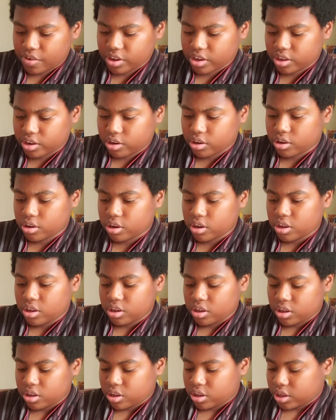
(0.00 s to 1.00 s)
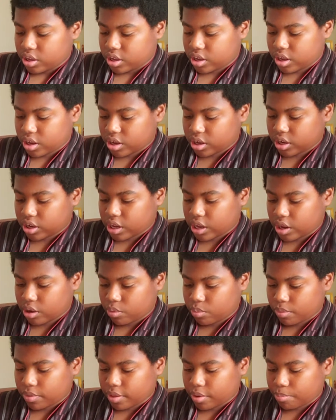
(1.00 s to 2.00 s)
can get it out
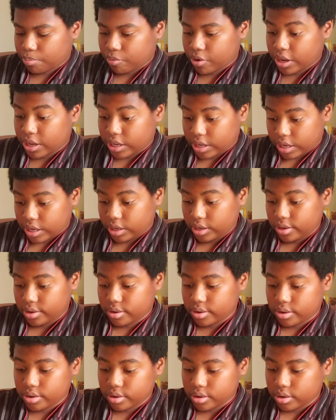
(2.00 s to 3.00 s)
without breaking it,